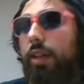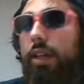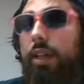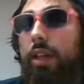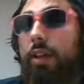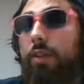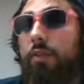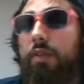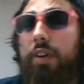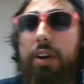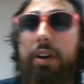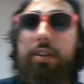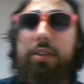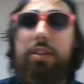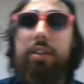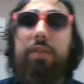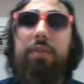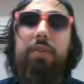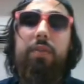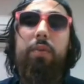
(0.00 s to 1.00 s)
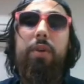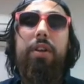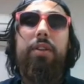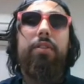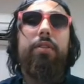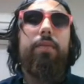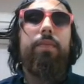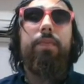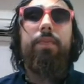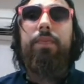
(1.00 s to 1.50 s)
in various different
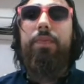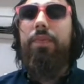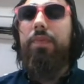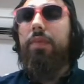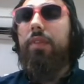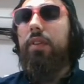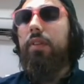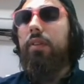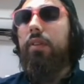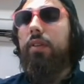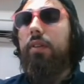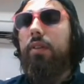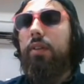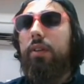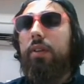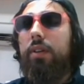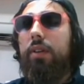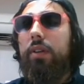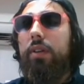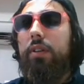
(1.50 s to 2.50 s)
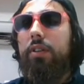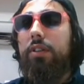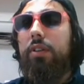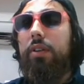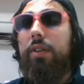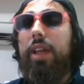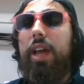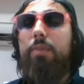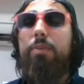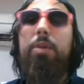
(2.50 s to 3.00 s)
ways,
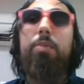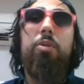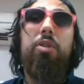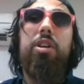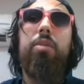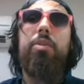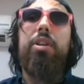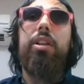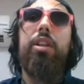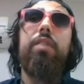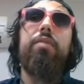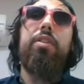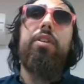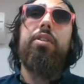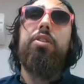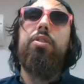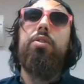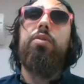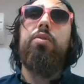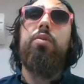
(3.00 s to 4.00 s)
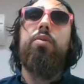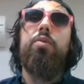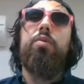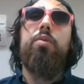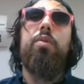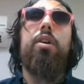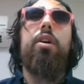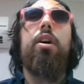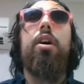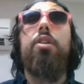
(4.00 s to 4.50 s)
so that people can be living
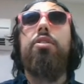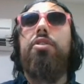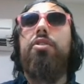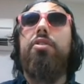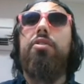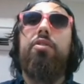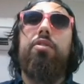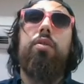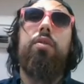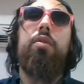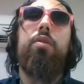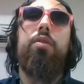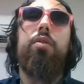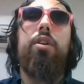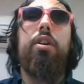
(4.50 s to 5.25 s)
to 100 years old,